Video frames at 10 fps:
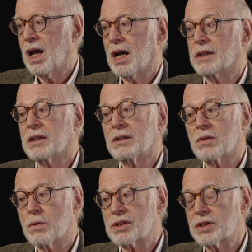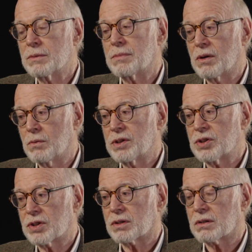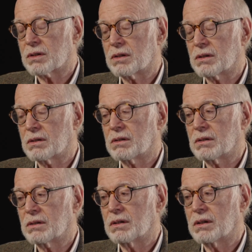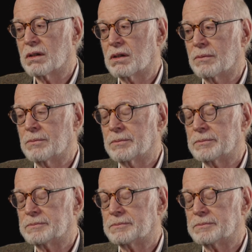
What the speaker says: And then the question about which of